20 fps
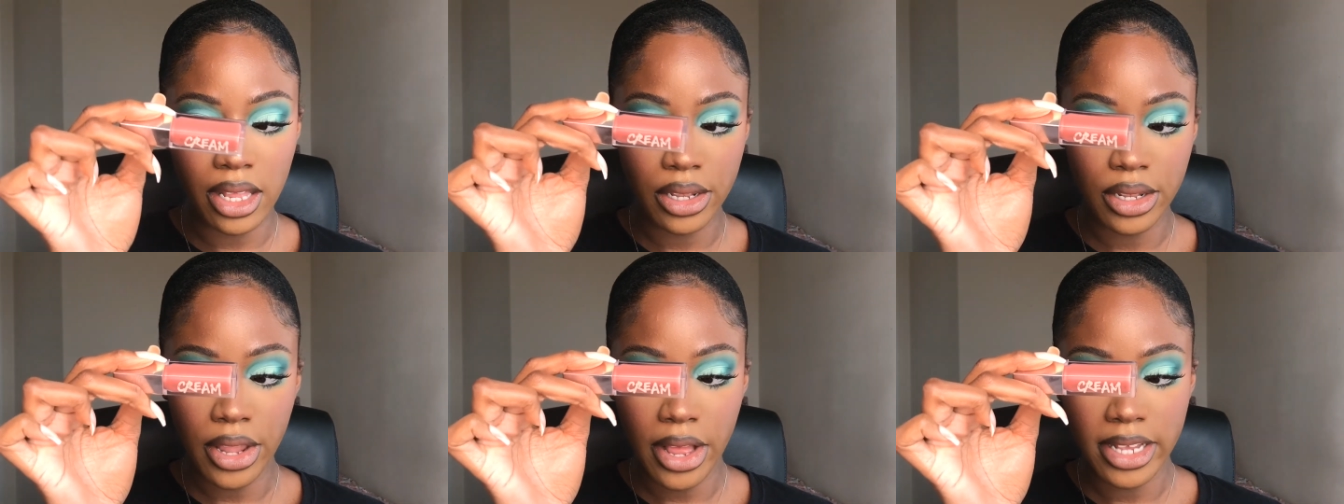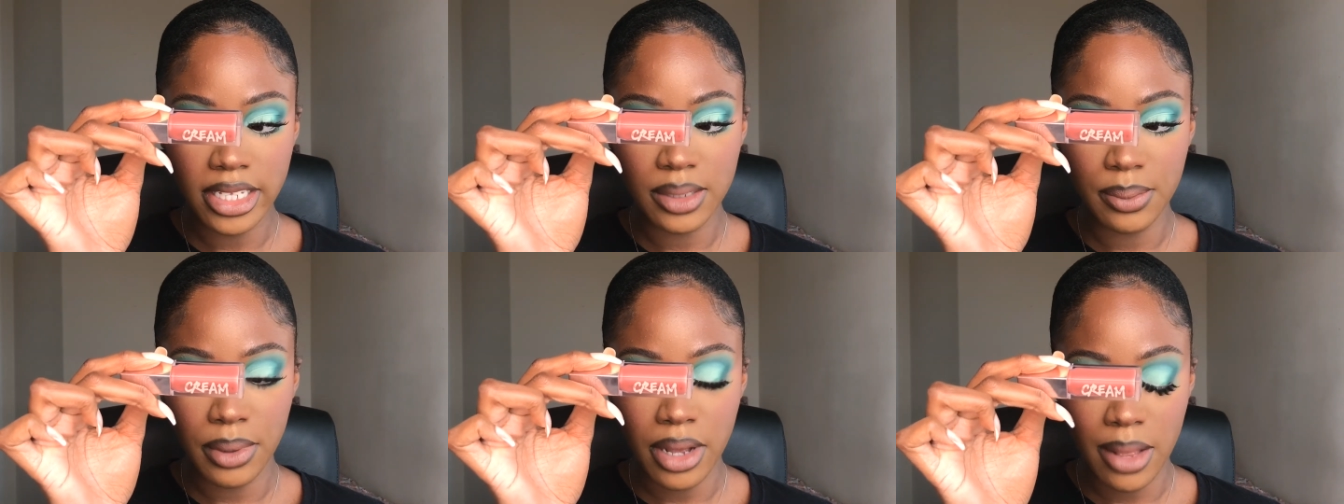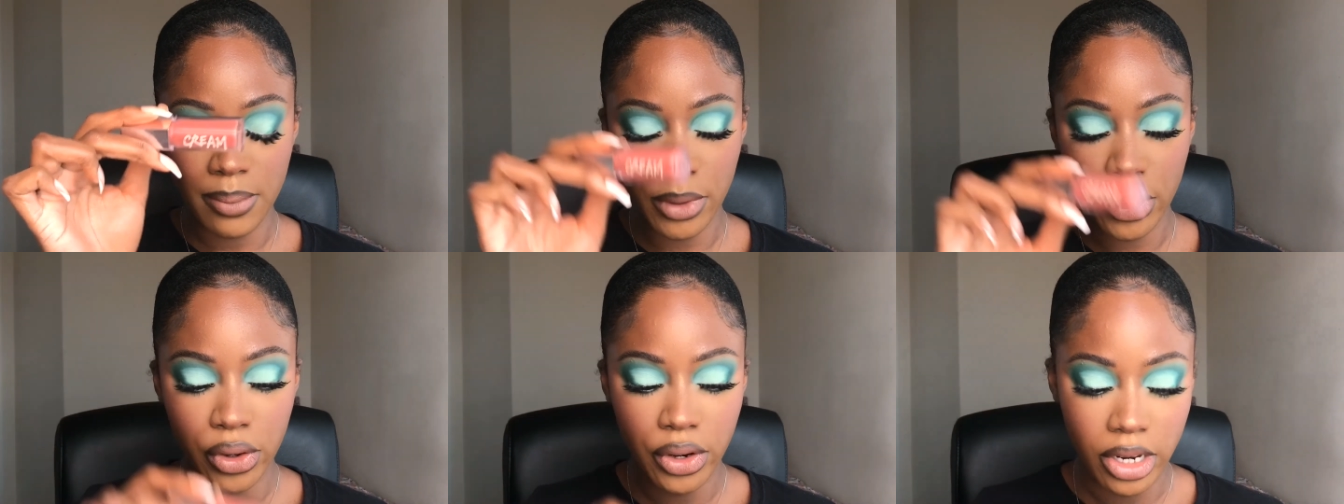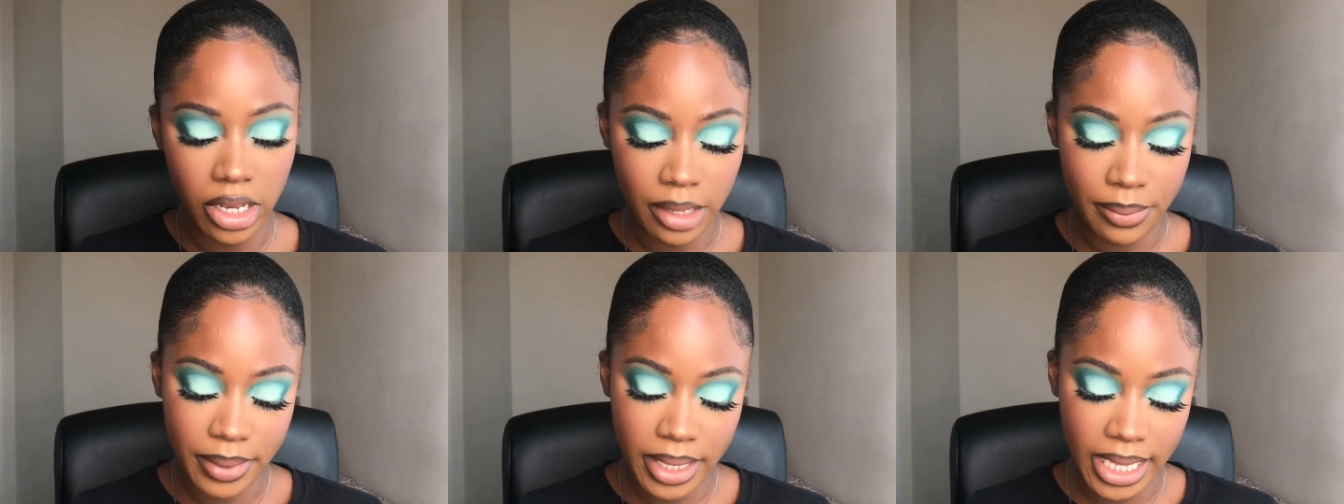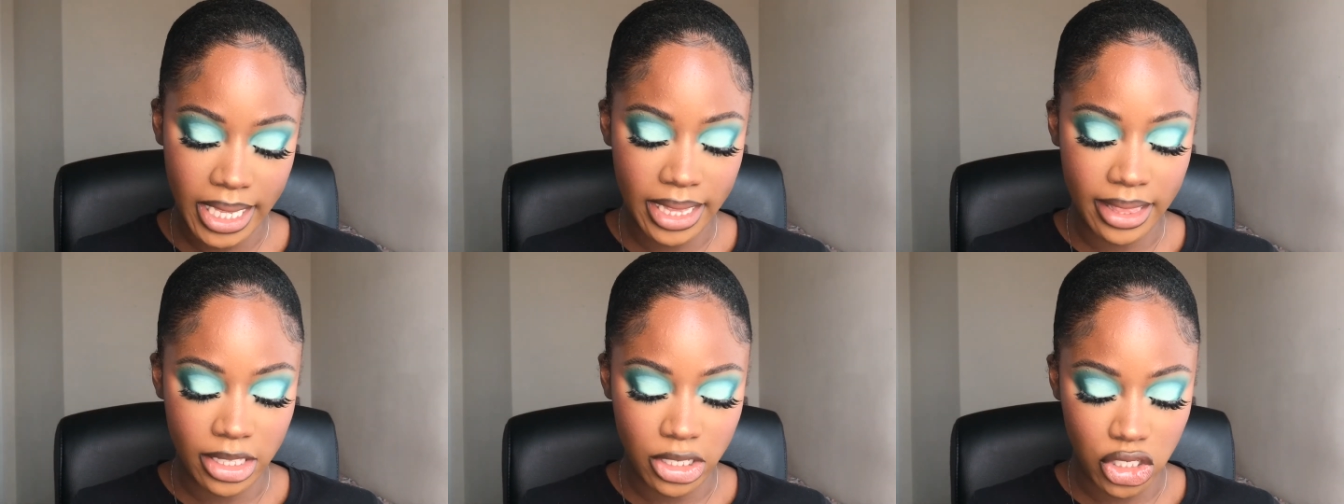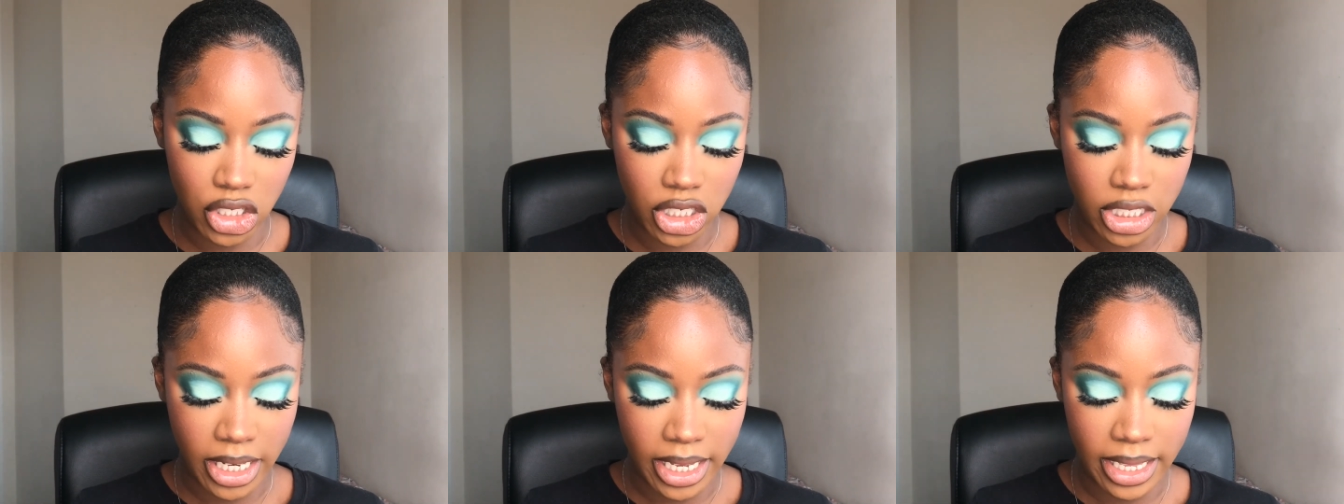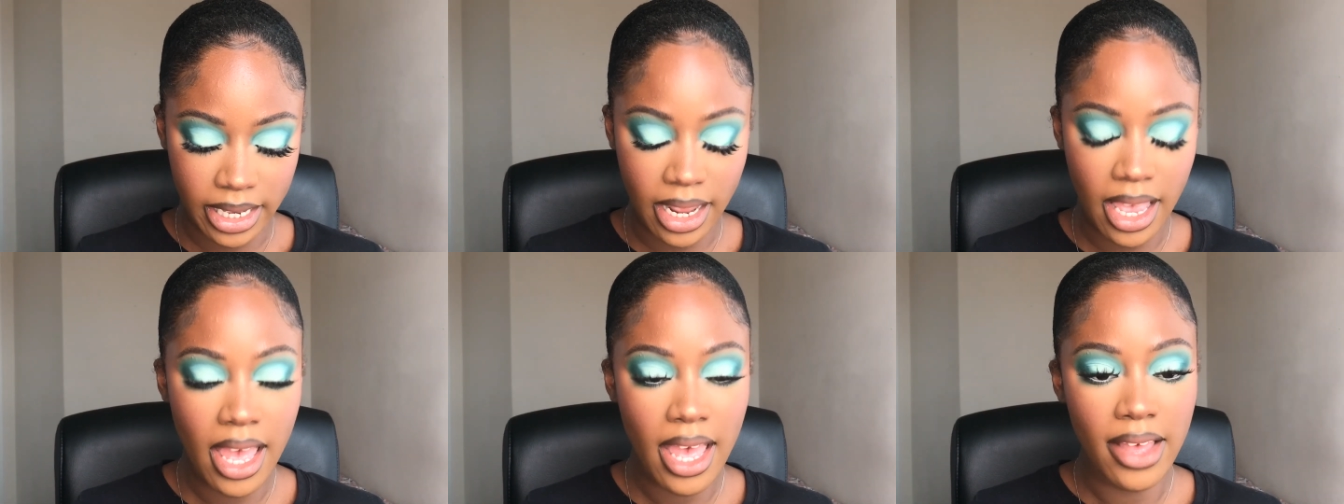Gloss Bomb Cream in the
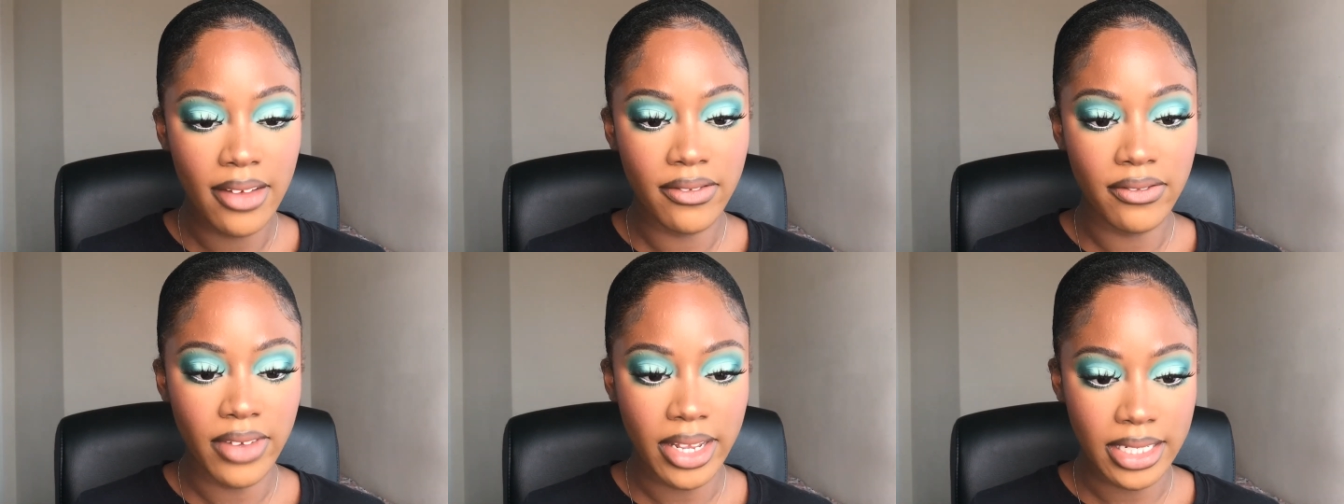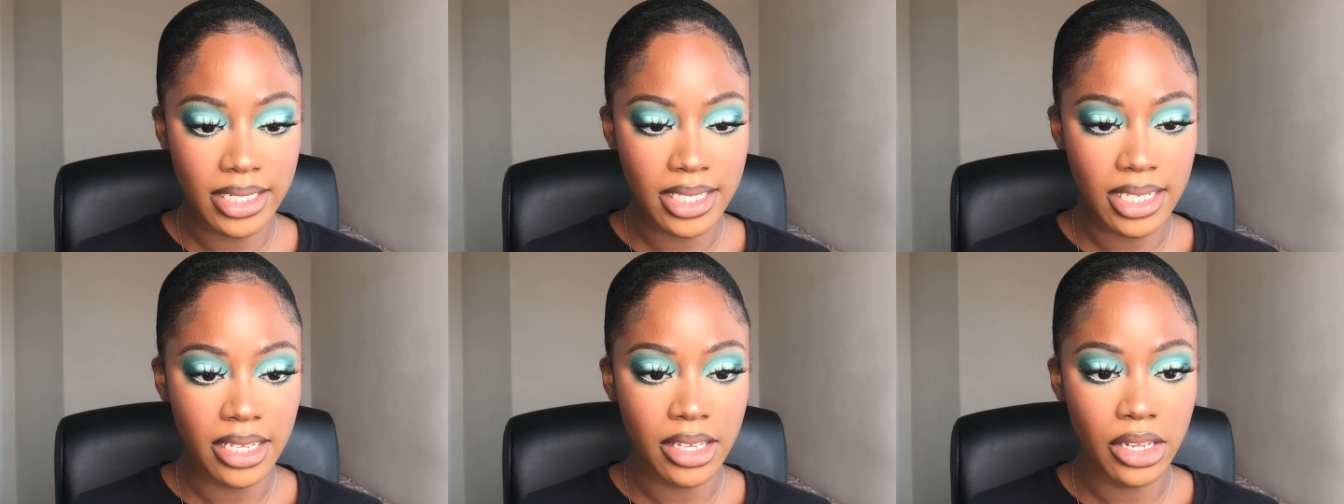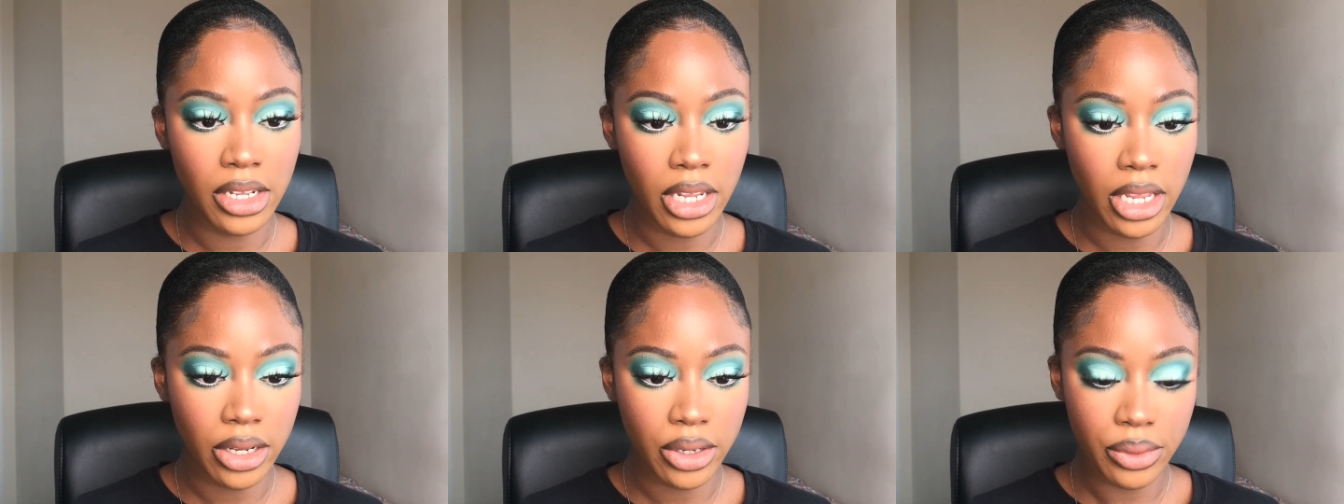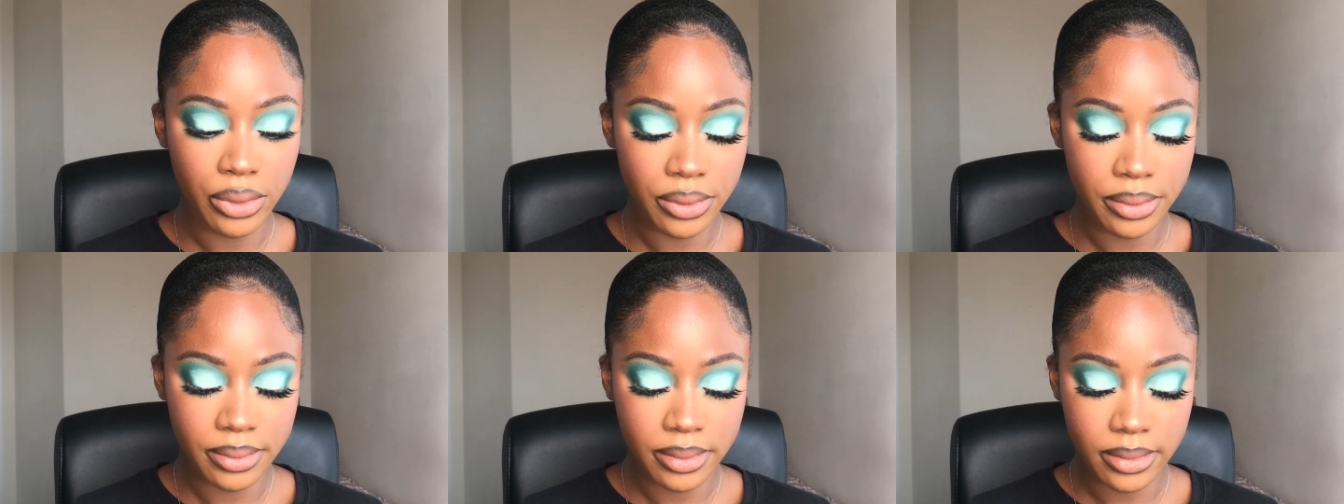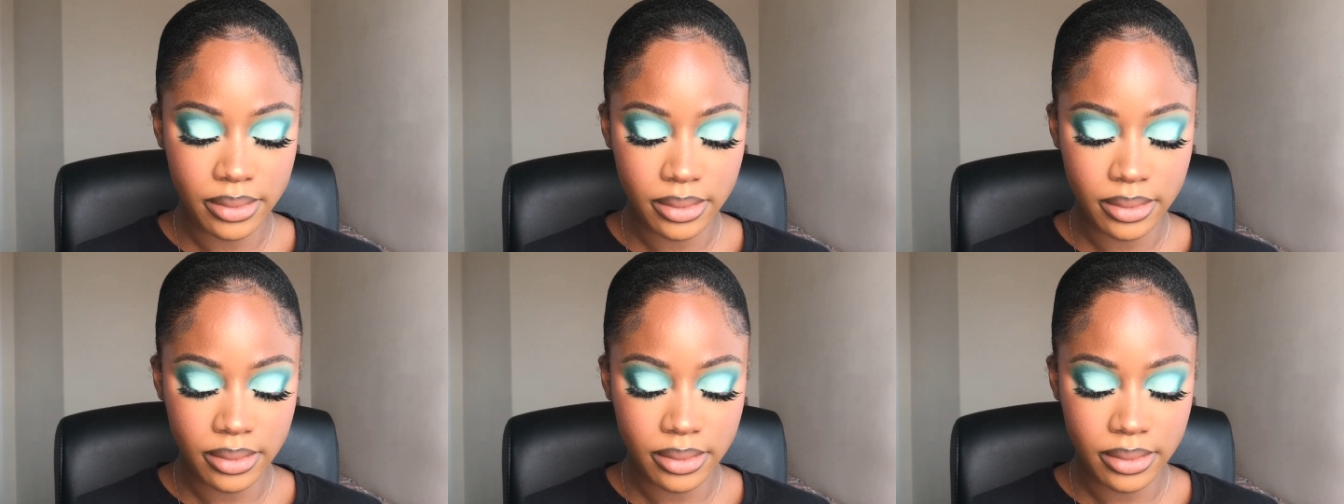shade Fenty Glow.